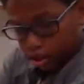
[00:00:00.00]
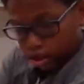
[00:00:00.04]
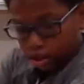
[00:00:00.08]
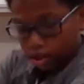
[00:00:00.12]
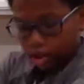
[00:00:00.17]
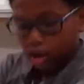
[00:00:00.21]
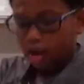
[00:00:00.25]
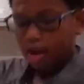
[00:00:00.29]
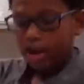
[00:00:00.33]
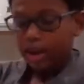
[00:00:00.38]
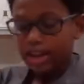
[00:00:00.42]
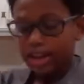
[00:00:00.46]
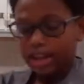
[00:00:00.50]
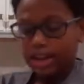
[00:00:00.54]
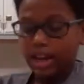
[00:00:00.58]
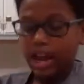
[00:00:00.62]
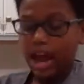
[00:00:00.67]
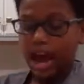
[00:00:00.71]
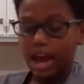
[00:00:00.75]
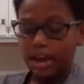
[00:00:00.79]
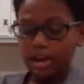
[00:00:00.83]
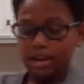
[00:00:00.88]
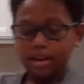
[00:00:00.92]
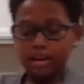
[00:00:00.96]
All right,
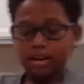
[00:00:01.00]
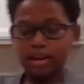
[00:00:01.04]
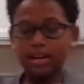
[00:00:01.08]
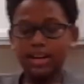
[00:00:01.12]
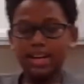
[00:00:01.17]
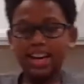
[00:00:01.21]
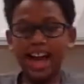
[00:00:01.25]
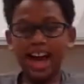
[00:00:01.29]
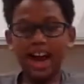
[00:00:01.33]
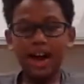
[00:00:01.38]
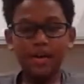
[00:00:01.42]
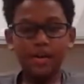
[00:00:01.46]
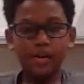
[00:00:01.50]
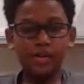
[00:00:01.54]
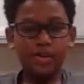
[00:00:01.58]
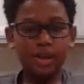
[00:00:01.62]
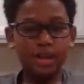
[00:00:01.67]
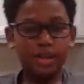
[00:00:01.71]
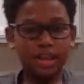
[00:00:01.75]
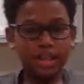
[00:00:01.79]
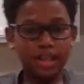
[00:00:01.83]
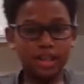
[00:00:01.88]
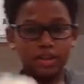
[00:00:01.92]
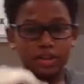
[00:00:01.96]
yeah. Now
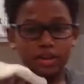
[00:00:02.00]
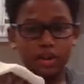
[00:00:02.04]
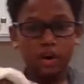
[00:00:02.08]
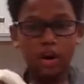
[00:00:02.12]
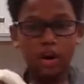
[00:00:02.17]
that these are